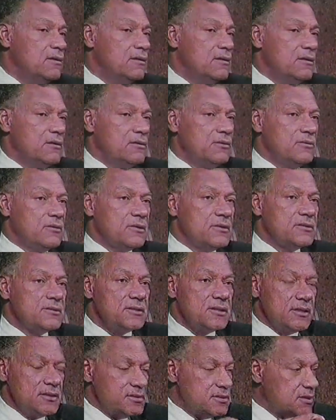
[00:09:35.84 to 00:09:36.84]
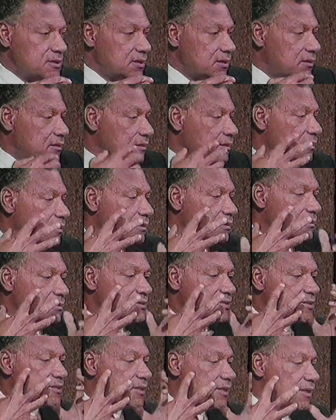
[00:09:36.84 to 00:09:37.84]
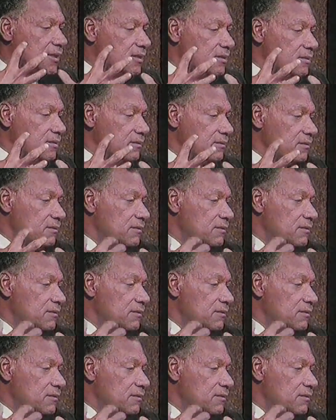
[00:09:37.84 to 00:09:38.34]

You can still see her skin.